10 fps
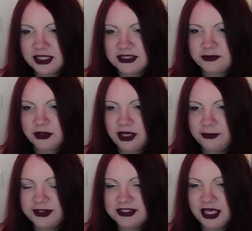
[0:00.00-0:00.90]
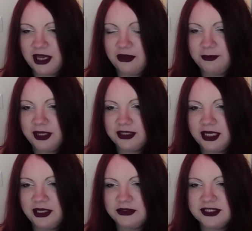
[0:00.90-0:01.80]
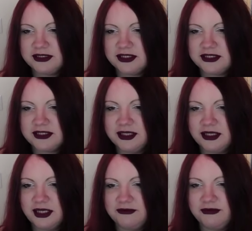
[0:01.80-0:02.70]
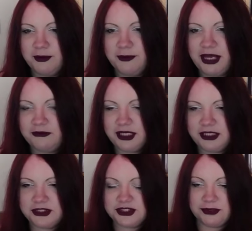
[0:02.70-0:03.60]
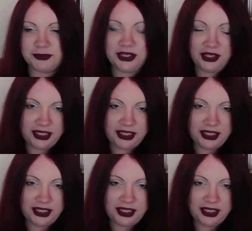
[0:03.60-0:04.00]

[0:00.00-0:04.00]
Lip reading: That's what helped me to get out of my chaotic this, and that came from a bad relationship.